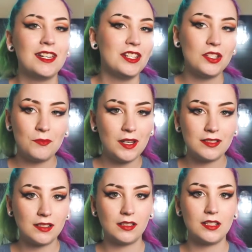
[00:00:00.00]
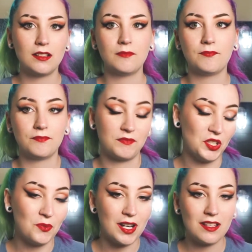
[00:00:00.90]
You can basically
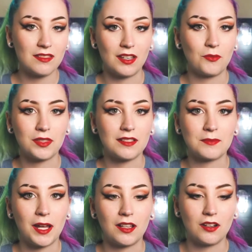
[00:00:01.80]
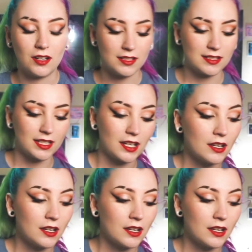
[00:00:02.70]
do anything with this palette, honestly.